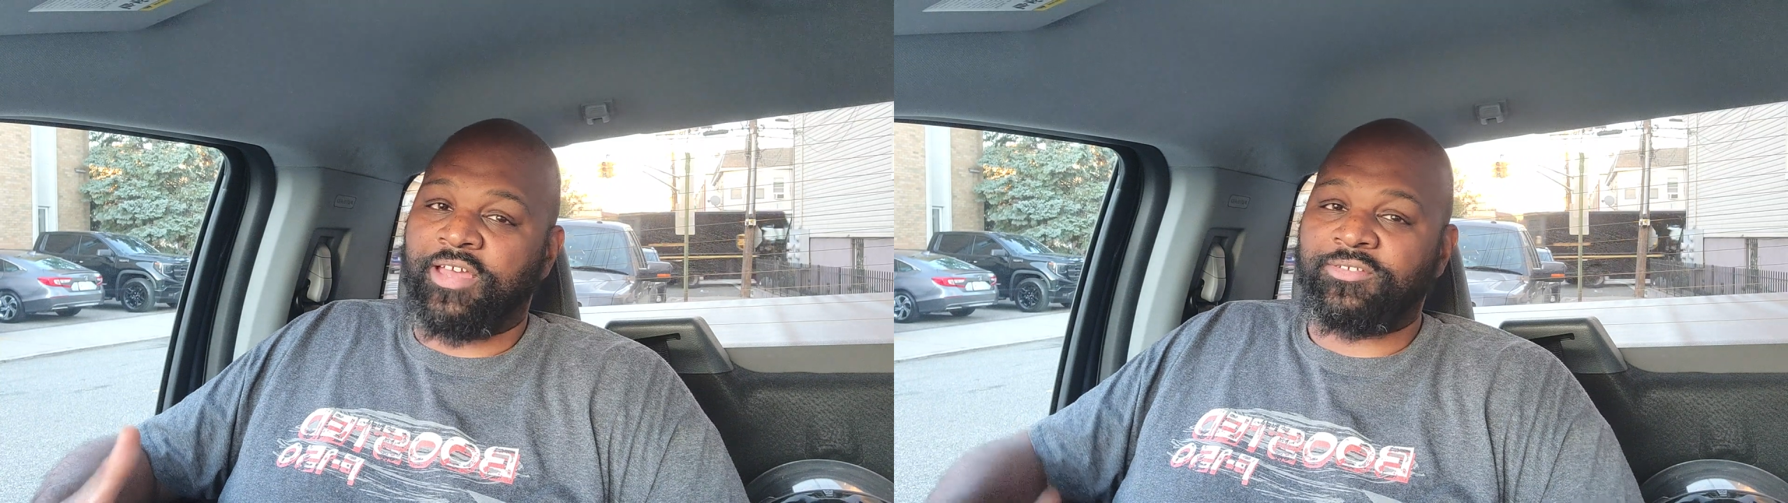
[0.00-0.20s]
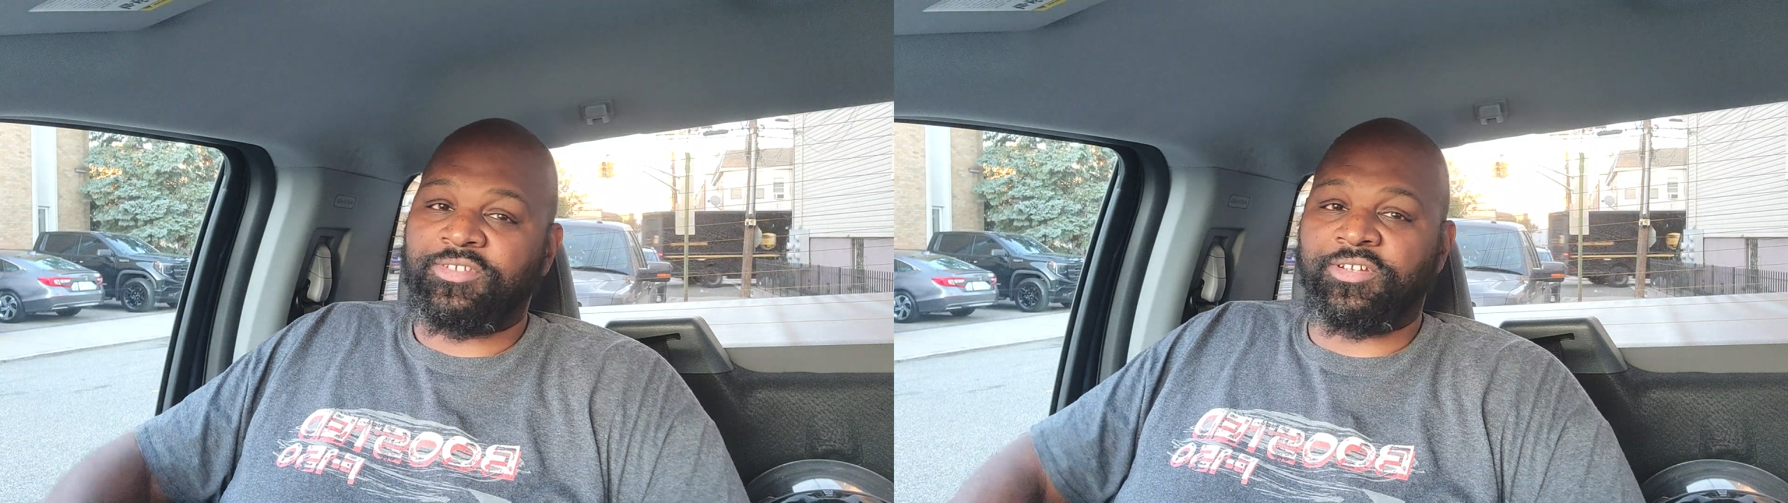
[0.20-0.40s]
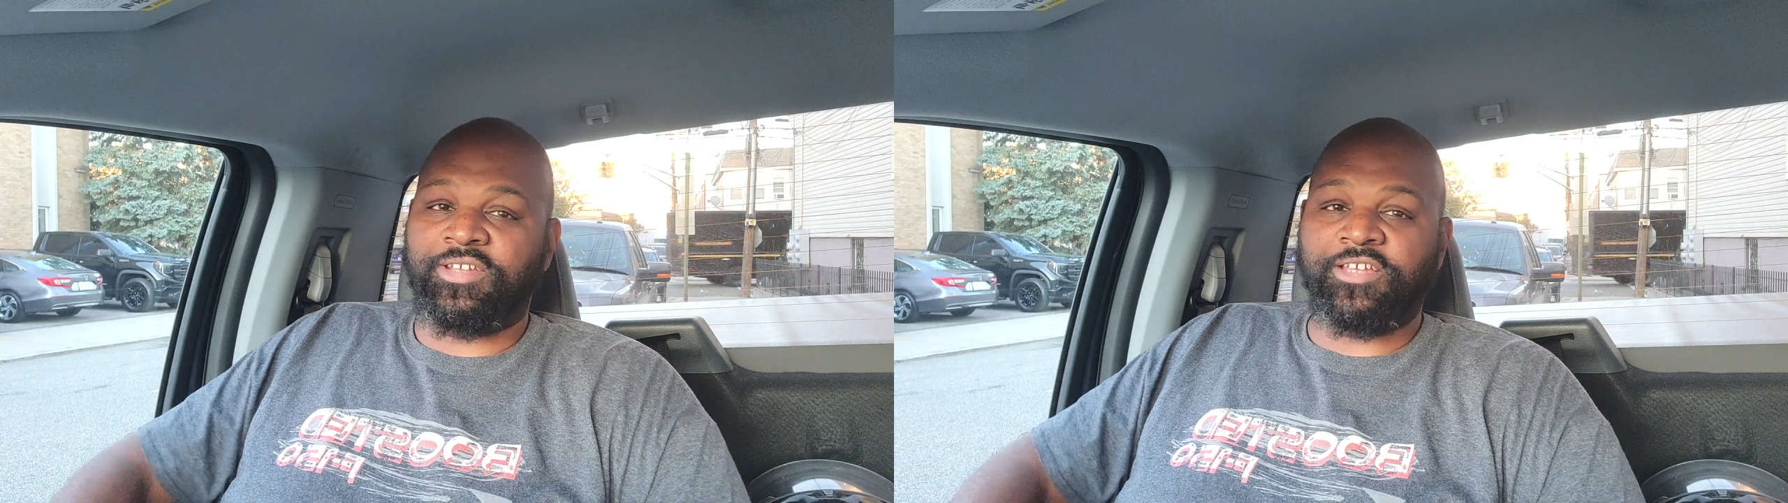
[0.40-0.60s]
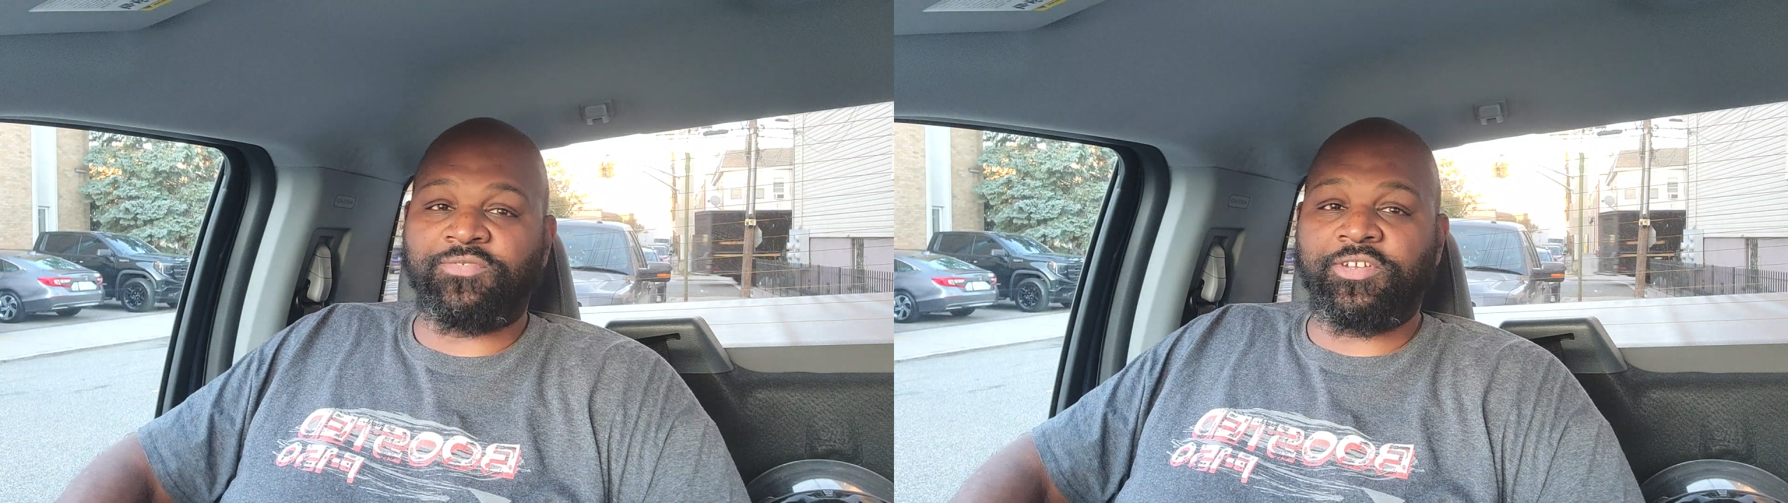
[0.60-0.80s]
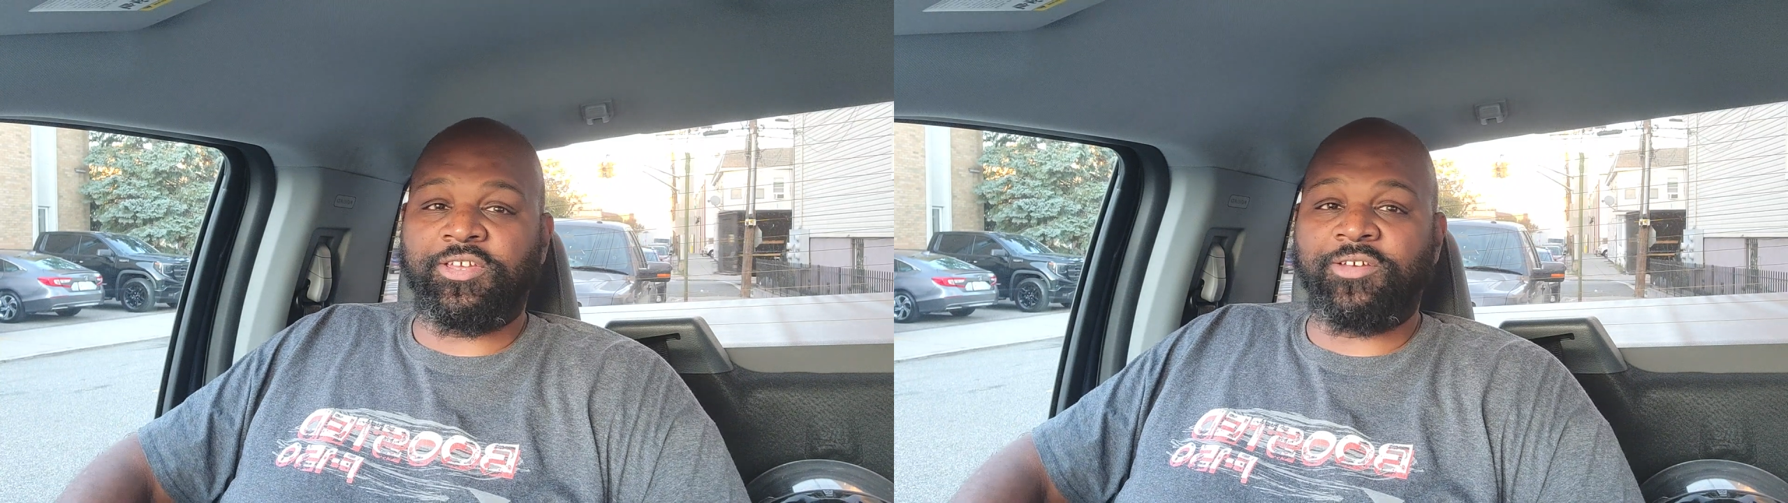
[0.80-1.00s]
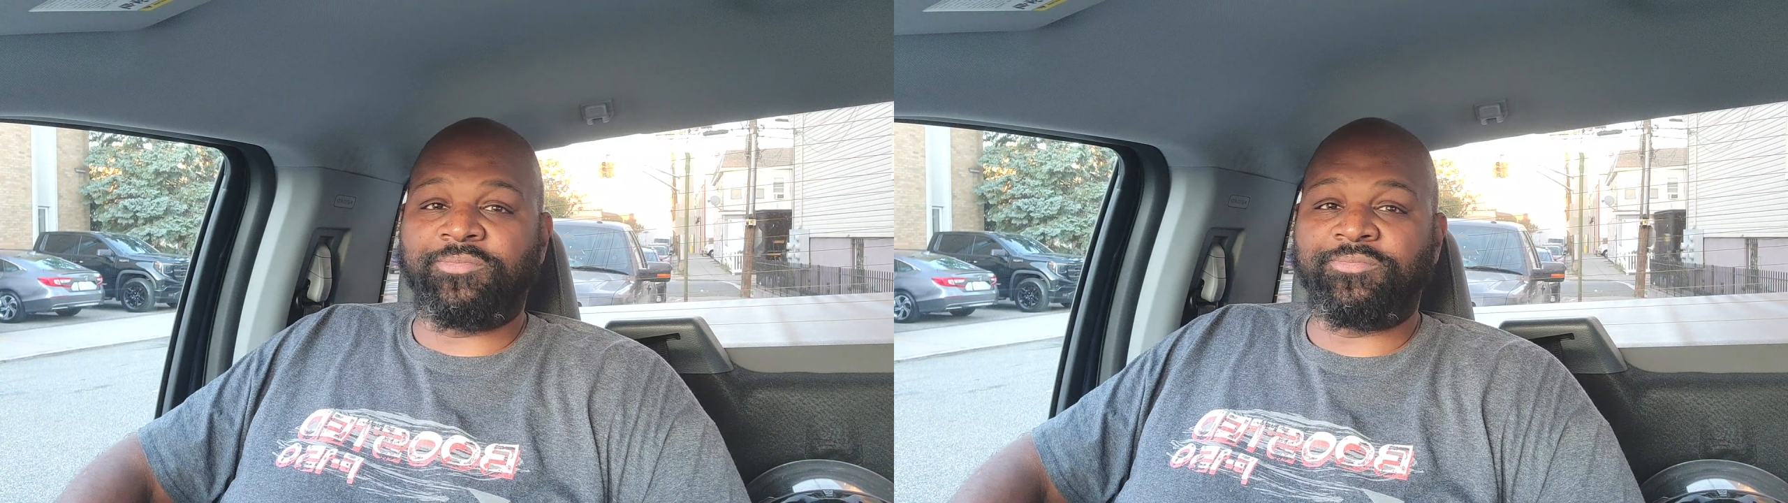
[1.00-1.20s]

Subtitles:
out. To the next video.